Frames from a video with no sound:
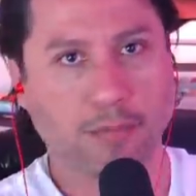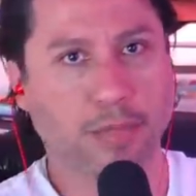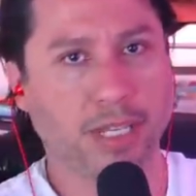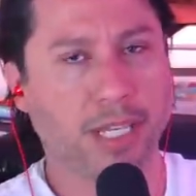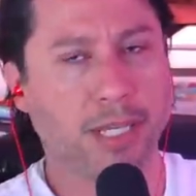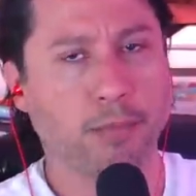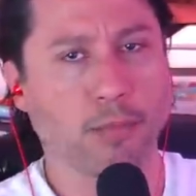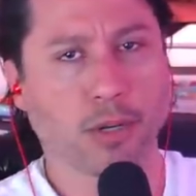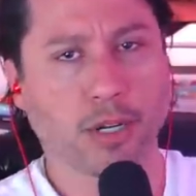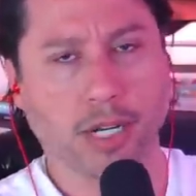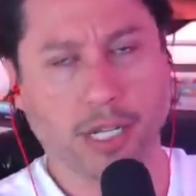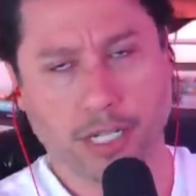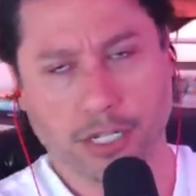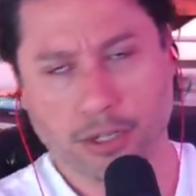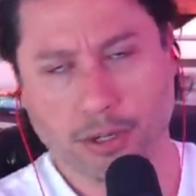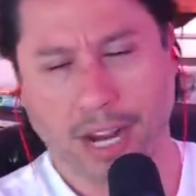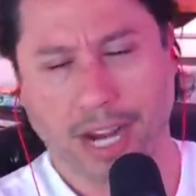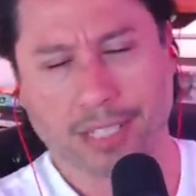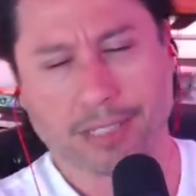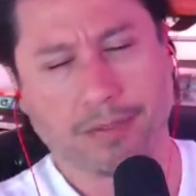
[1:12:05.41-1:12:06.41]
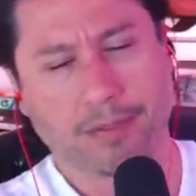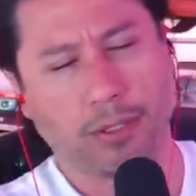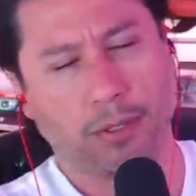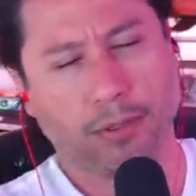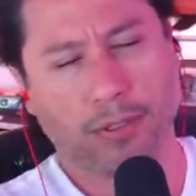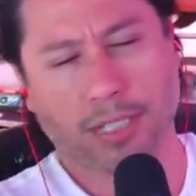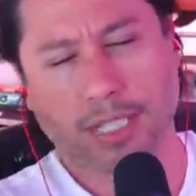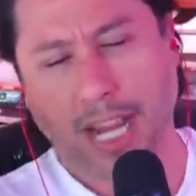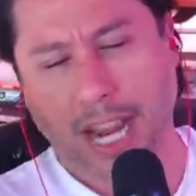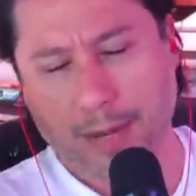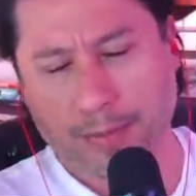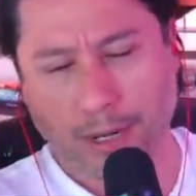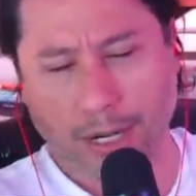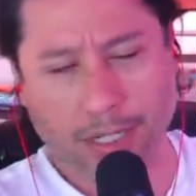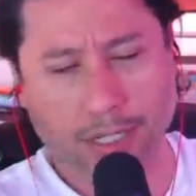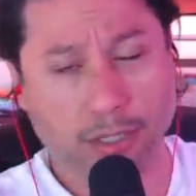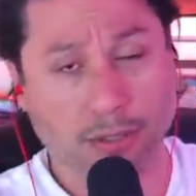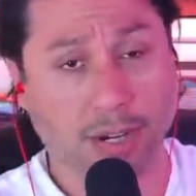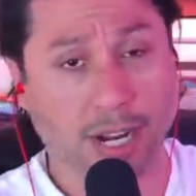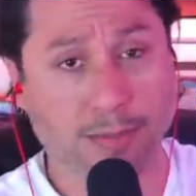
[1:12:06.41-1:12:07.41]
being more unattractive, the whole sidebar
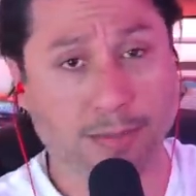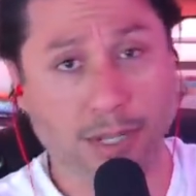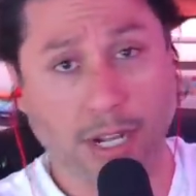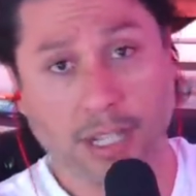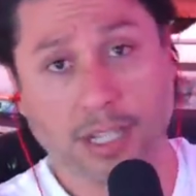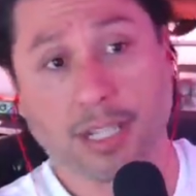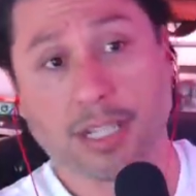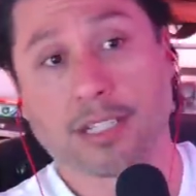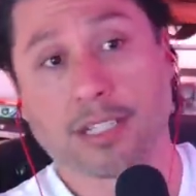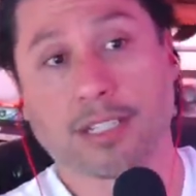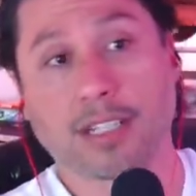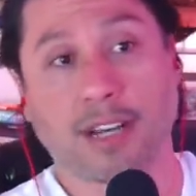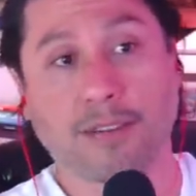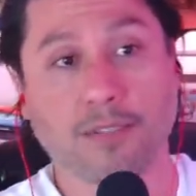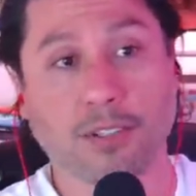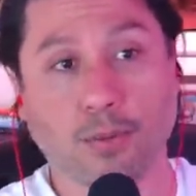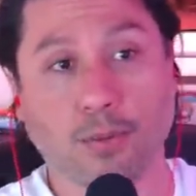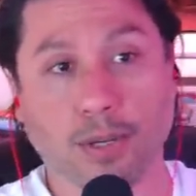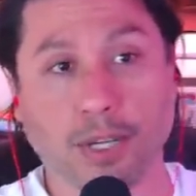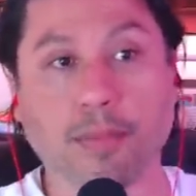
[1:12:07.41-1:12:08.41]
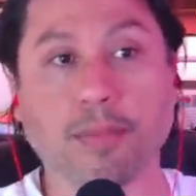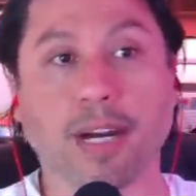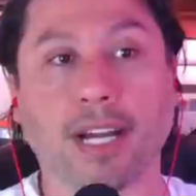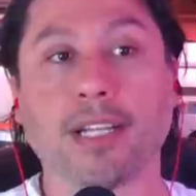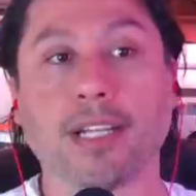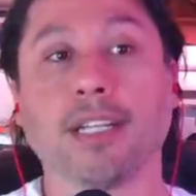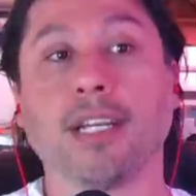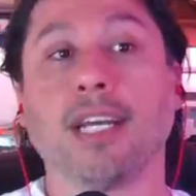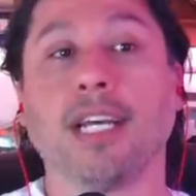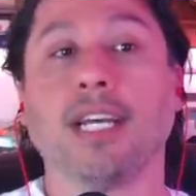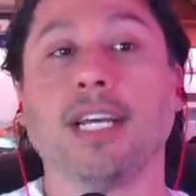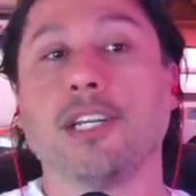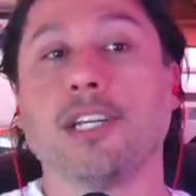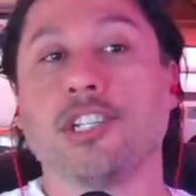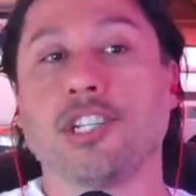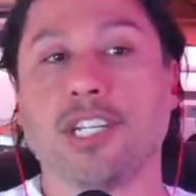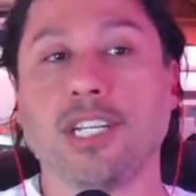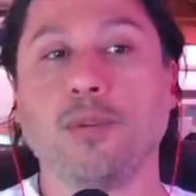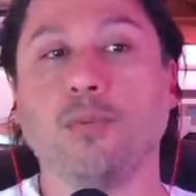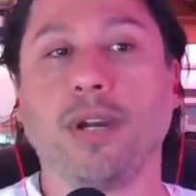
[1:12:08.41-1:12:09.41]
describes all of this stuff, don't worry about it,
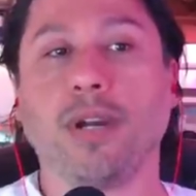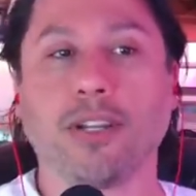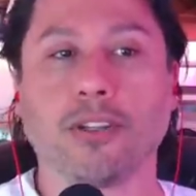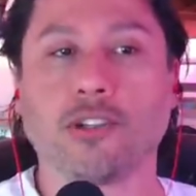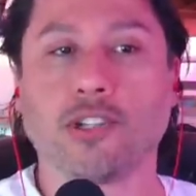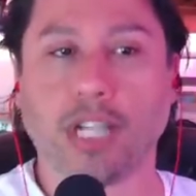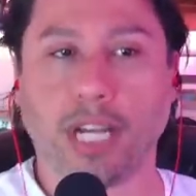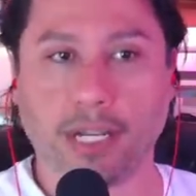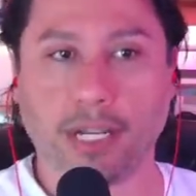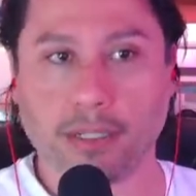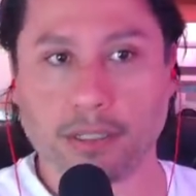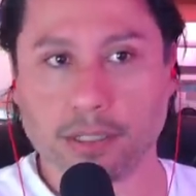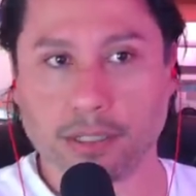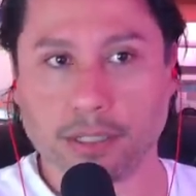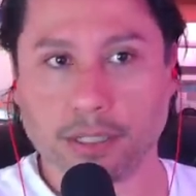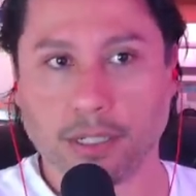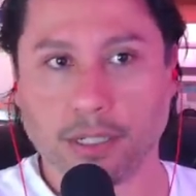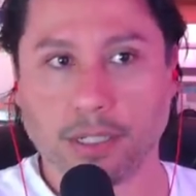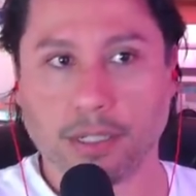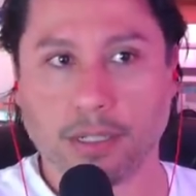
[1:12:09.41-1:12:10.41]
she will change.